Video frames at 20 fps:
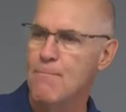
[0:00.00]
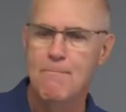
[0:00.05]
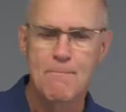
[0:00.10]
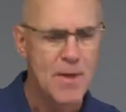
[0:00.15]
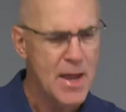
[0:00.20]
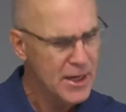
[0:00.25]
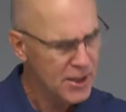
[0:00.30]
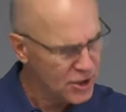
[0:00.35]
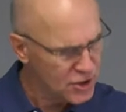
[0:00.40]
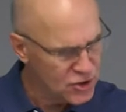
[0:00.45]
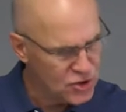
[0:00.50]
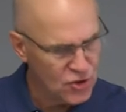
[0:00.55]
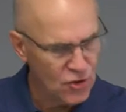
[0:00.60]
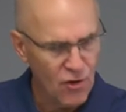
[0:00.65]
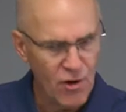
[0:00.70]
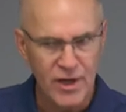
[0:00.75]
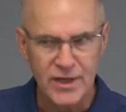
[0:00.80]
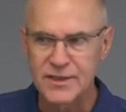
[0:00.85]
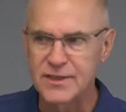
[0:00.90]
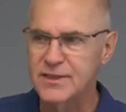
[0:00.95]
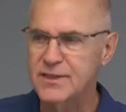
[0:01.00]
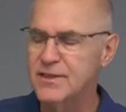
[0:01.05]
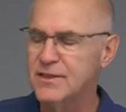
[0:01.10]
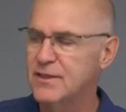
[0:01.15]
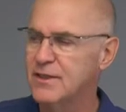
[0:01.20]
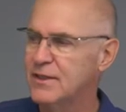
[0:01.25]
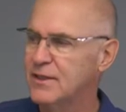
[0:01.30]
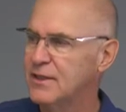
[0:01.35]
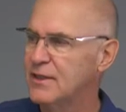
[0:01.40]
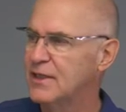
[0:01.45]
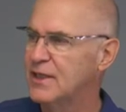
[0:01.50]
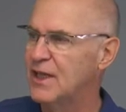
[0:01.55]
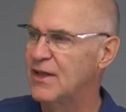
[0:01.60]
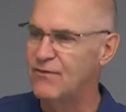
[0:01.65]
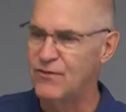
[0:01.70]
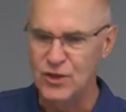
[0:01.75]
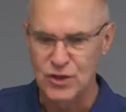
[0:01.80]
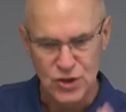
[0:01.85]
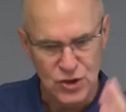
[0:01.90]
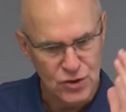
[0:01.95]
Make a choice.
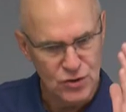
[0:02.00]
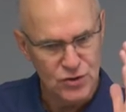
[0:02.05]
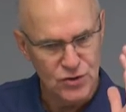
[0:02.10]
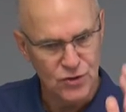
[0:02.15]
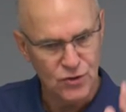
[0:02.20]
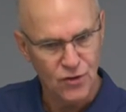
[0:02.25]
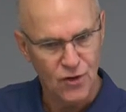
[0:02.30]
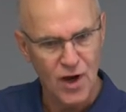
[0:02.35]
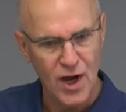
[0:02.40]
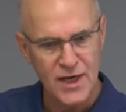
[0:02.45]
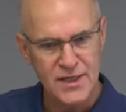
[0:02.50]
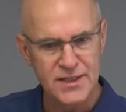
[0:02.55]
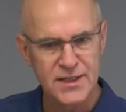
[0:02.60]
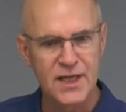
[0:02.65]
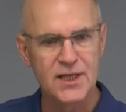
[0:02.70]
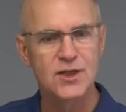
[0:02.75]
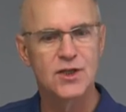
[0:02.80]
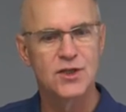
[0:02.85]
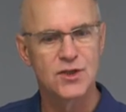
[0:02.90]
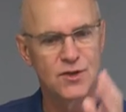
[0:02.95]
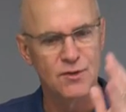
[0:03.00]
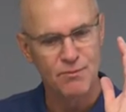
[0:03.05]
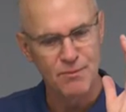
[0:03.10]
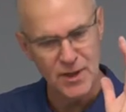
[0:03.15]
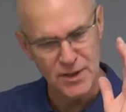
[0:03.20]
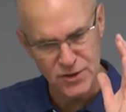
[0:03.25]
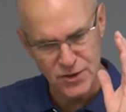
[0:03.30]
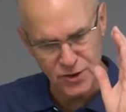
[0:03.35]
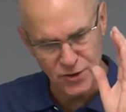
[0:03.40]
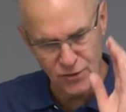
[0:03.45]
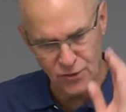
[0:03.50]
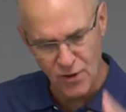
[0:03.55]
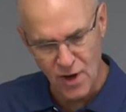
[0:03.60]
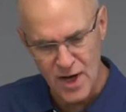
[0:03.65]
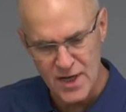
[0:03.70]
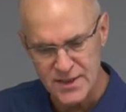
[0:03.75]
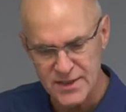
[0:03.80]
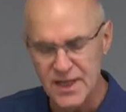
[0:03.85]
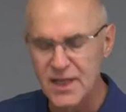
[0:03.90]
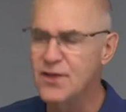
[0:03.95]
If you choose Christ and you submit to
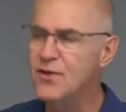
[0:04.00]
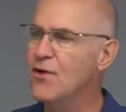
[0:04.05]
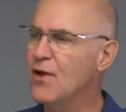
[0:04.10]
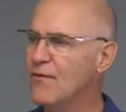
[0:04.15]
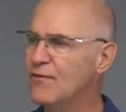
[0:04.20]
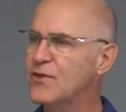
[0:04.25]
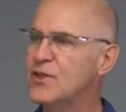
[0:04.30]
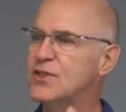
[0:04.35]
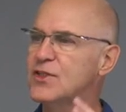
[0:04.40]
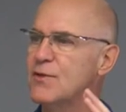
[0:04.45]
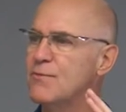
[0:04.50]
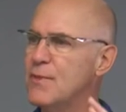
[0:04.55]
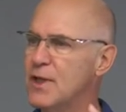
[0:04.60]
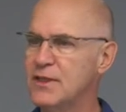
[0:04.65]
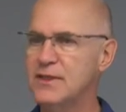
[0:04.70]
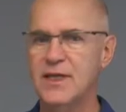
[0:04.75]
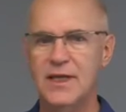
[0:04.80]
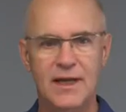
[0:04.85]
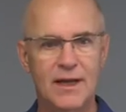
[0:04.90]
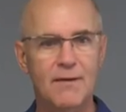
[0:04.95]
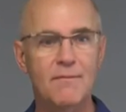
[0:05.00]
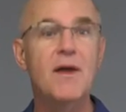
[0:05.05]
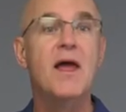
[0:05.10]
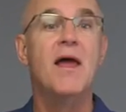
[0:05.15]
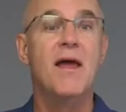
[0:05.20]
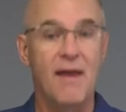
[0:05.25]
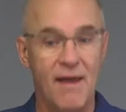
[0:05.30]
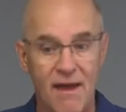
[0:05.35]
Christ, then you have to submit to Him